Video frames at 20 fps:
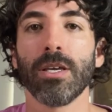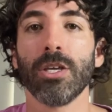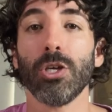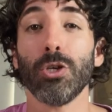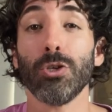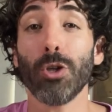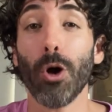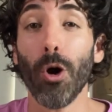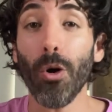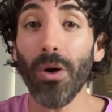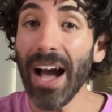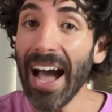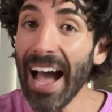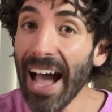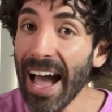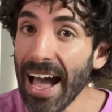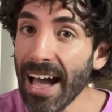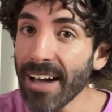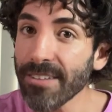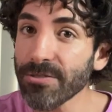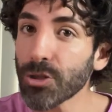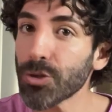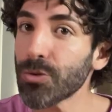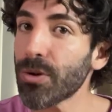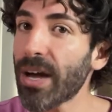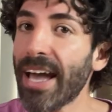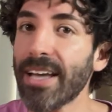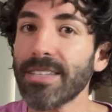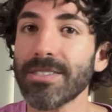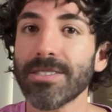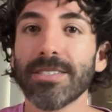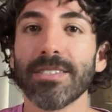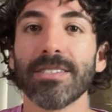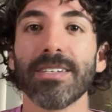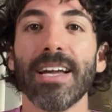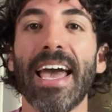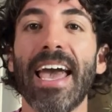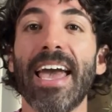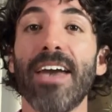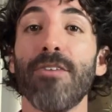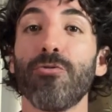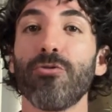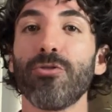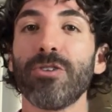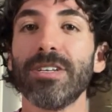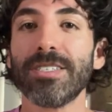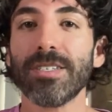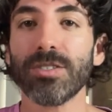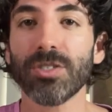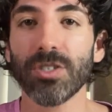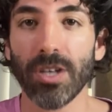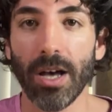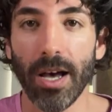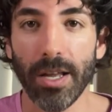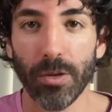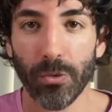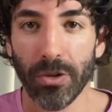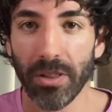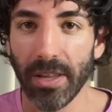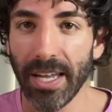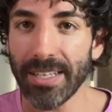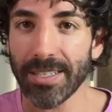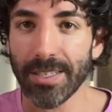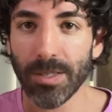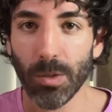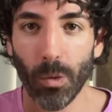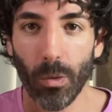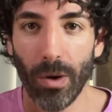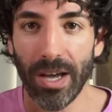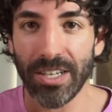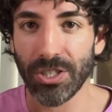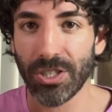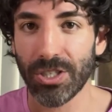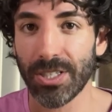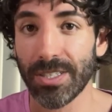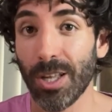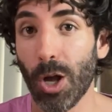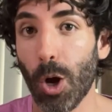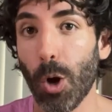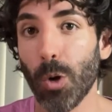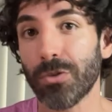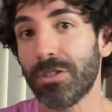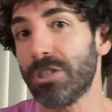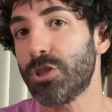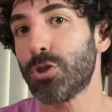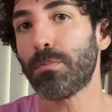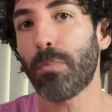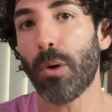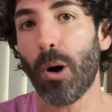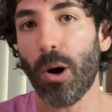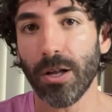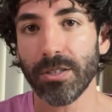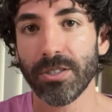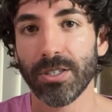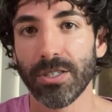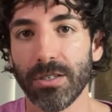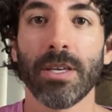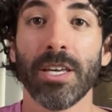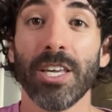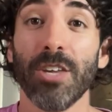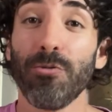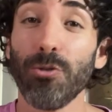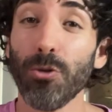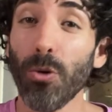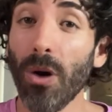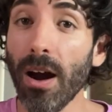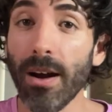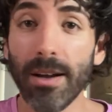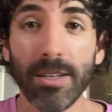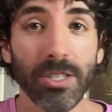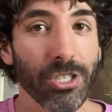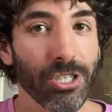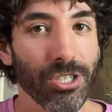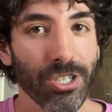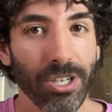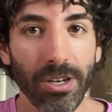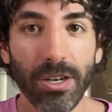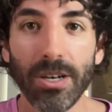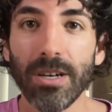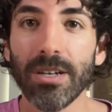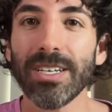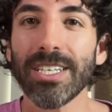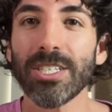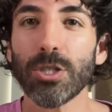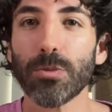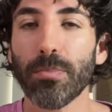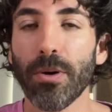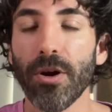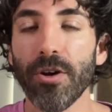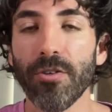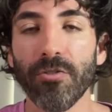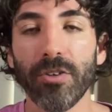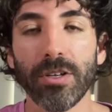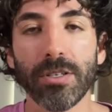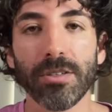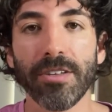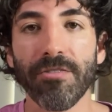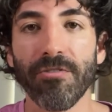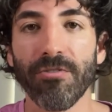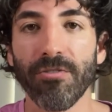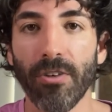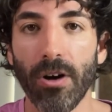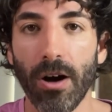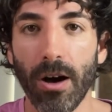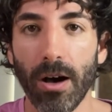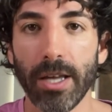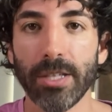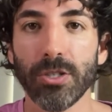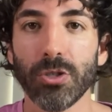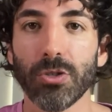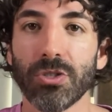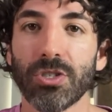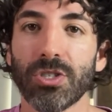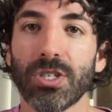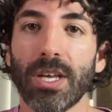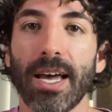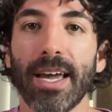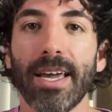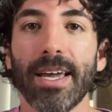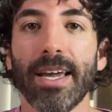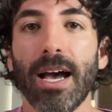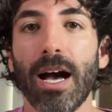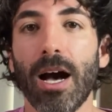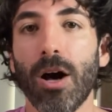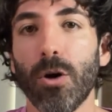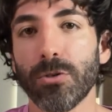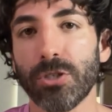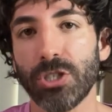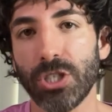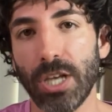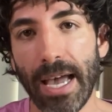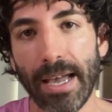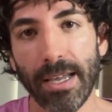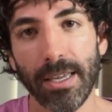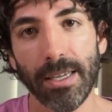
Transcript: You don't have to answer every design-related question on the spot. If you are unsure, it's perfectly fine to say, I'll check